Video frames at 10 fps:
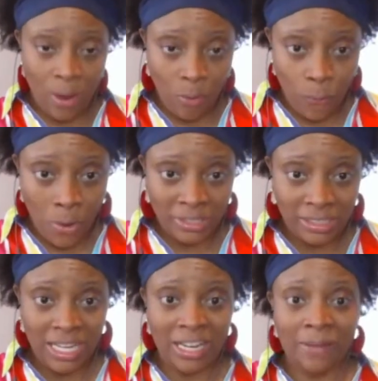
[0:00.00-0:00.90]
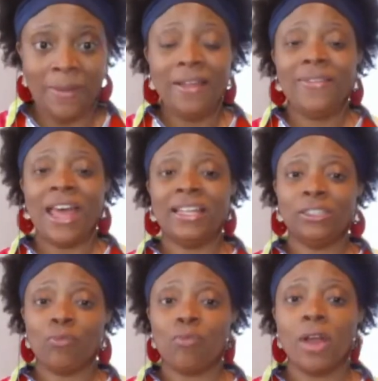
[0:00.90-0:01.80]
for a team that is a
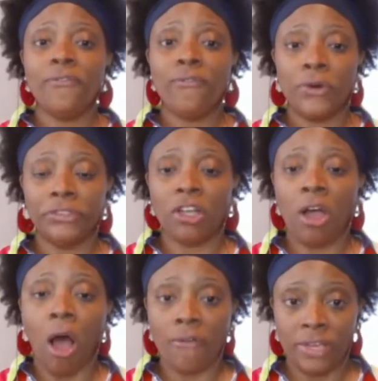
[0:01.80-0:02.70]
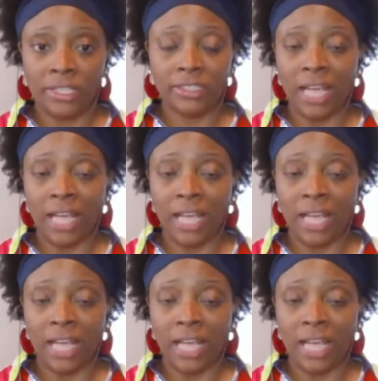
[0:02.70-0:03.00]
run first offense.